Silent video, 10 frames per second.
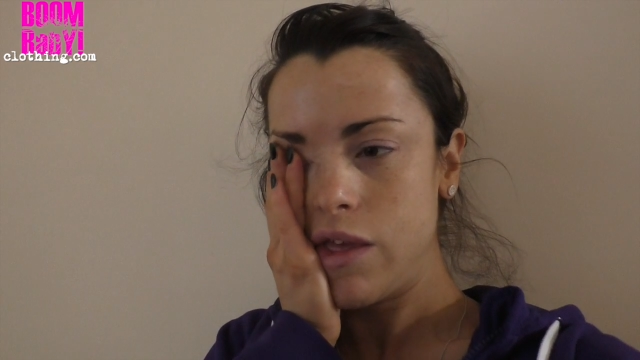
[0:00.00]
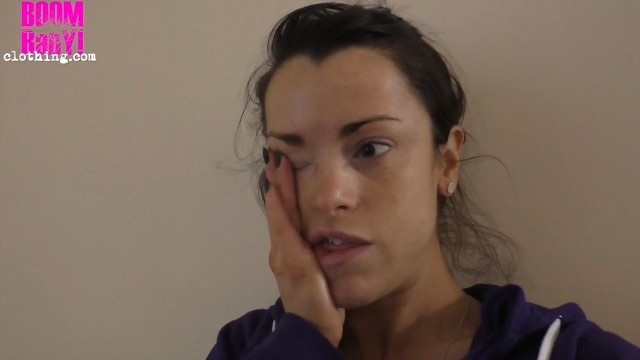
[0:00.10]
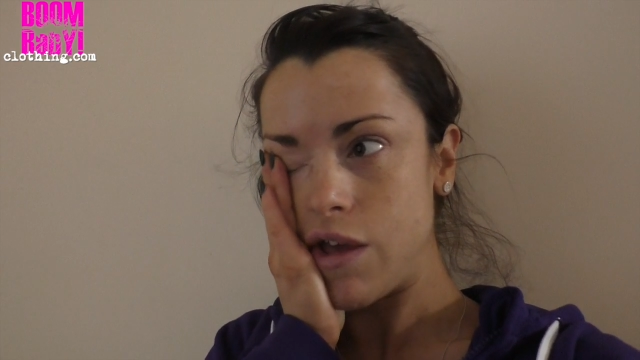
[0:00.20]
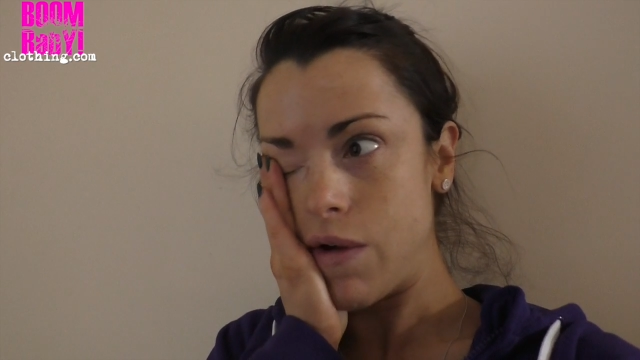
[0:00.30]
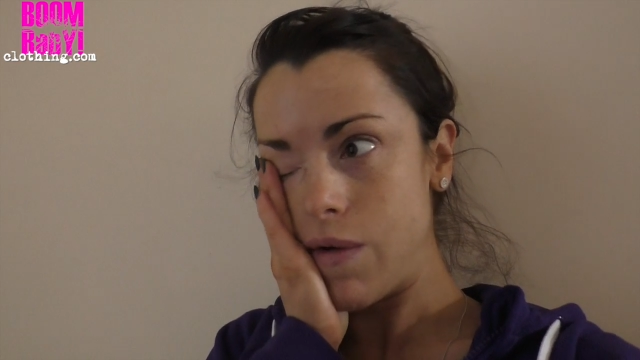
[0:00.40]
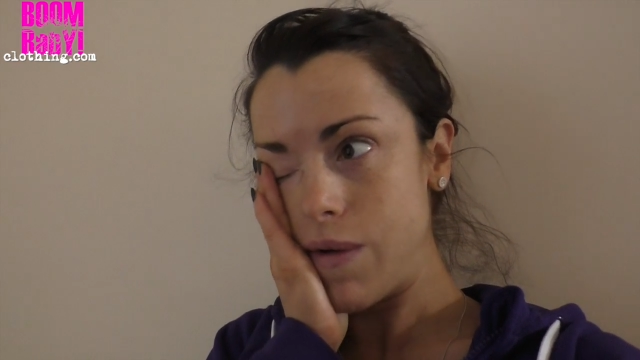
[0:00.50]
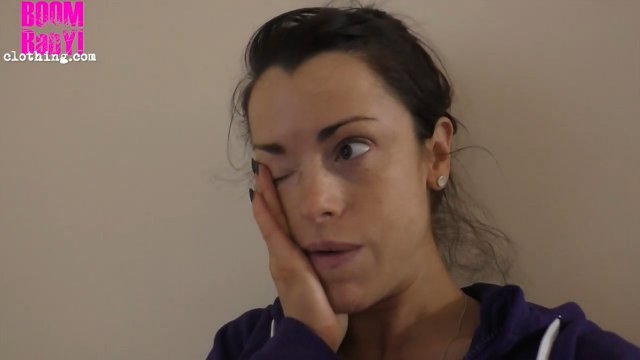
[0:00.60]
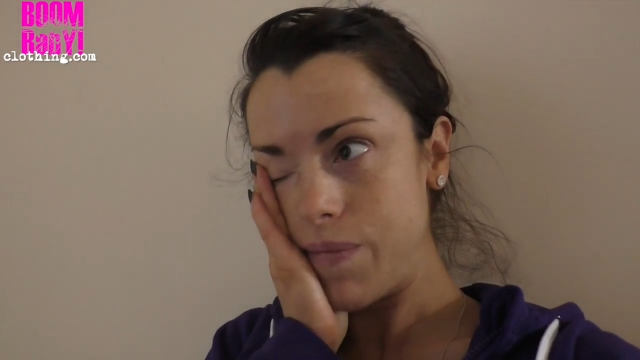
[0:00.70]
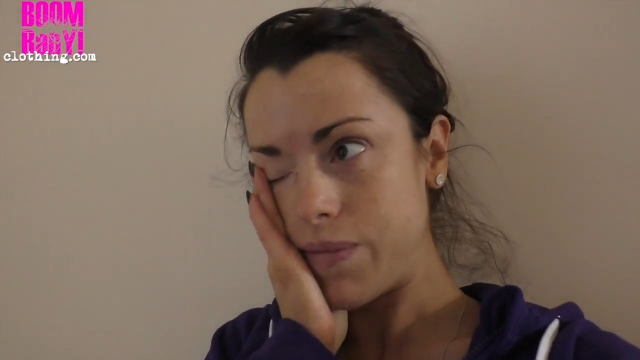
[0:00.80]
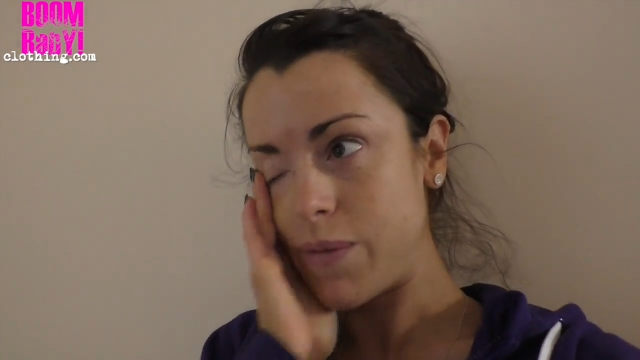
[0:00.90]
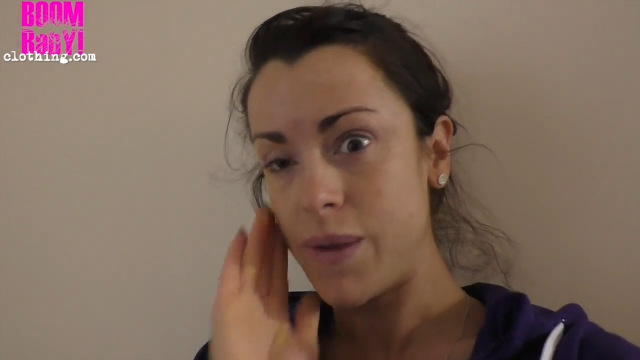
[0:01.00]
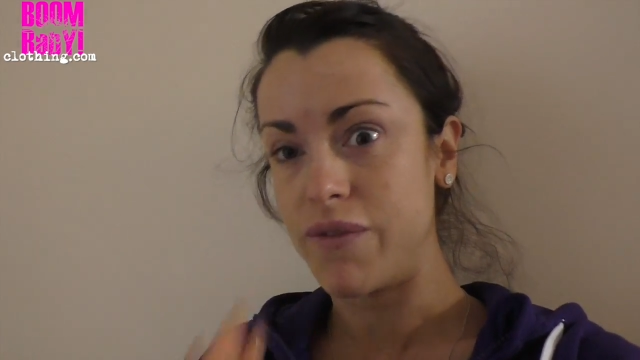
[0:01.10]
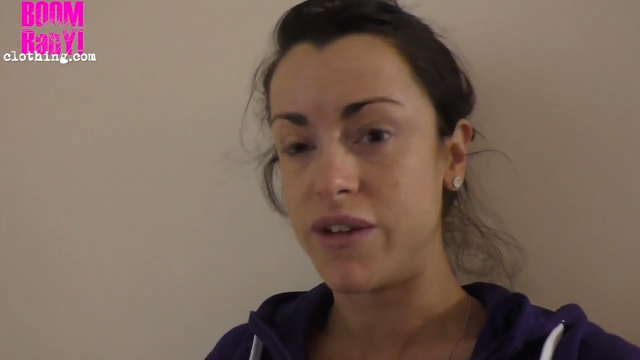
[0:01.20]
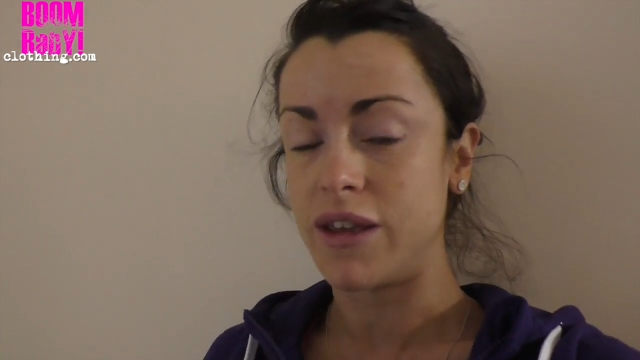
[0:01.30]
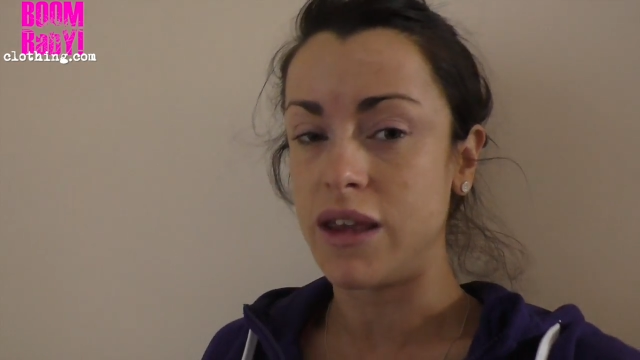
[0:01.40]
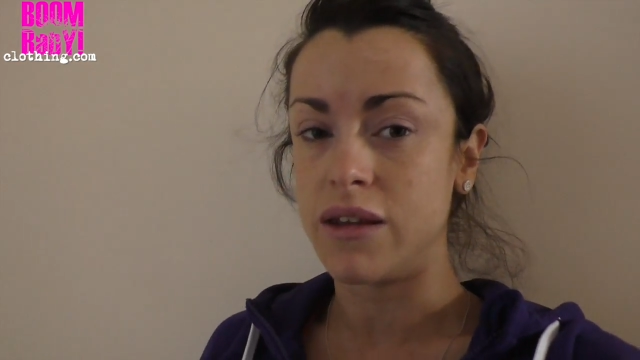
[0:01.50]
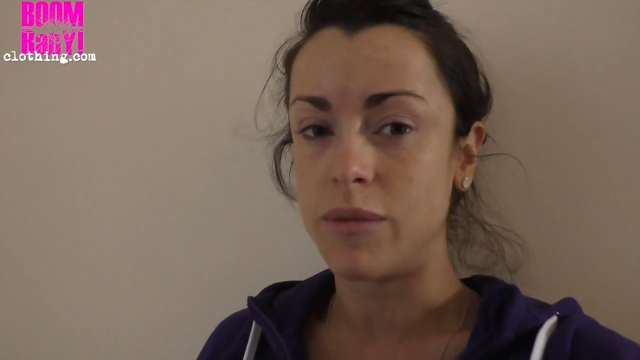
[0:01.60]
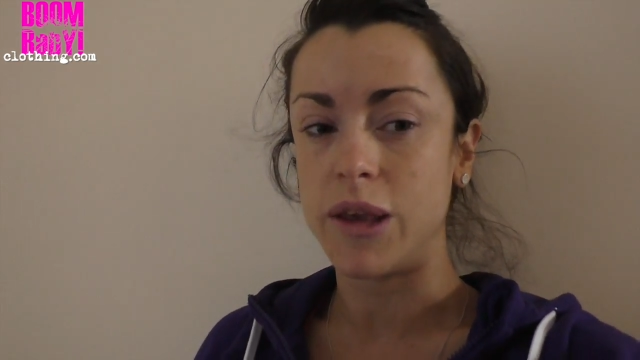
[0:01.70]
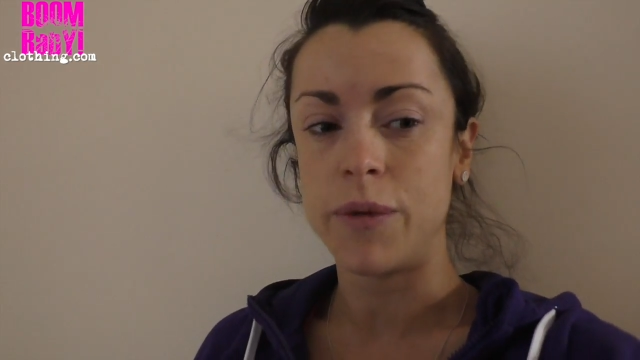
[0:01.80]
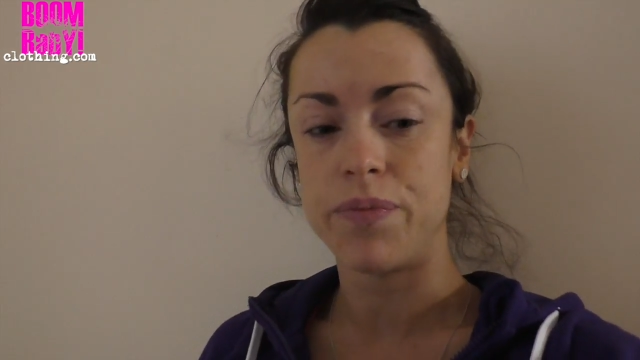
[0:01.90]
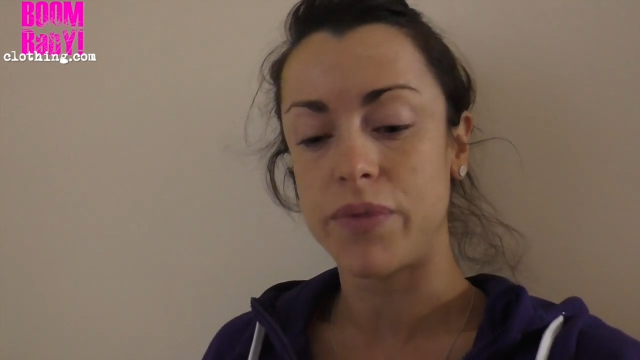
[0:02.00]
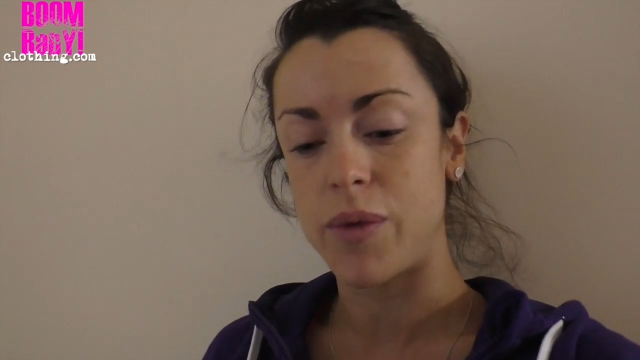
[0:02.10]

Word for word: So a bit of a dicky tummy,